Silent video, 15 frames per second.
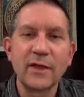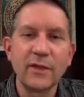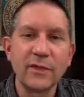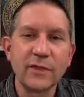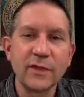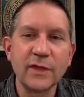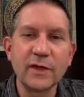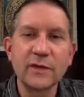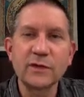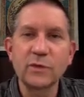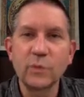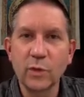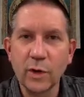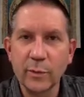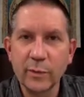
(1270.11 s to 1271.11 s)
This
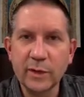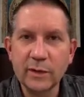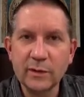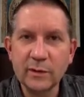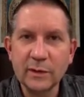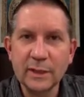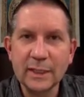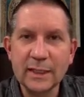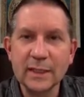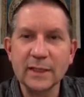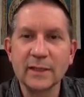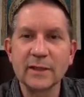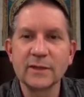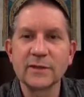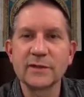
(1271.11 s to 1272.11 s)
woman
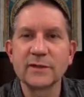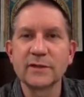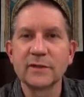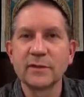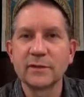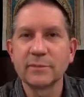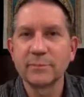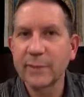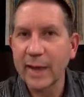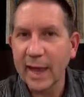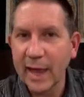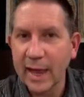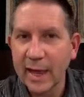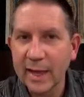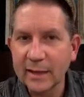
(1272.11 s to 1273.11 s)
is
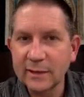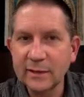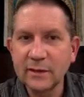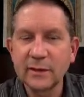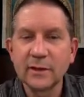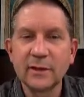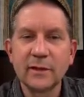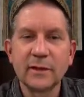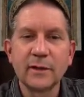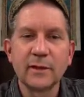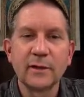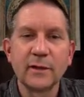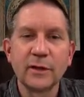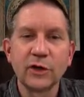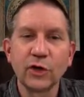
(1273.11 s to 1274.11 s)
bad,
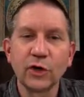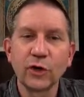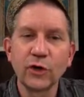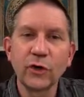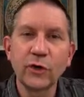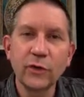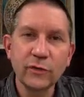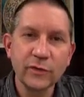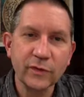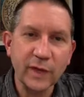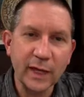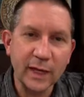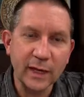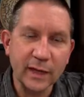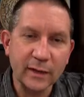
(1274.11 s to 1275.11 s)

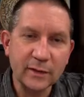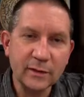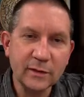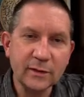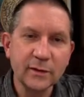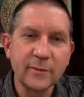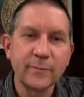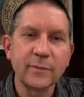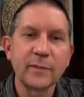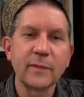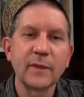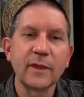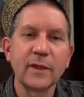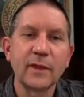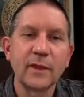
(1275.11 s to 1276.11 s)
than
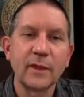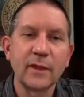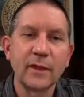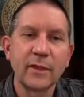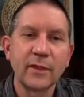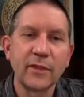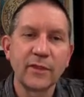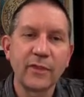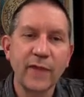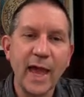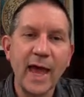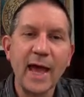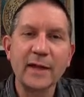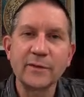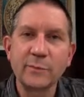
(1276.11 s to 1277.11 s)

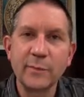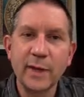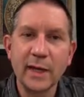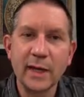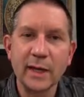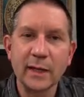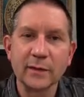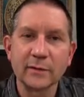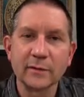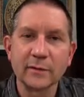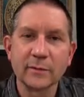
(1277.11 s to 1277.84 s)
that man.